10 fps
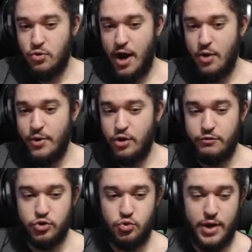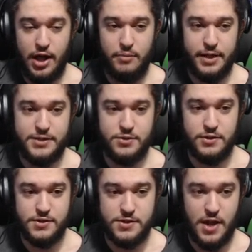I went over to helmet. So
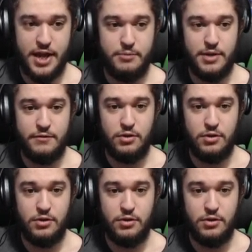this is item level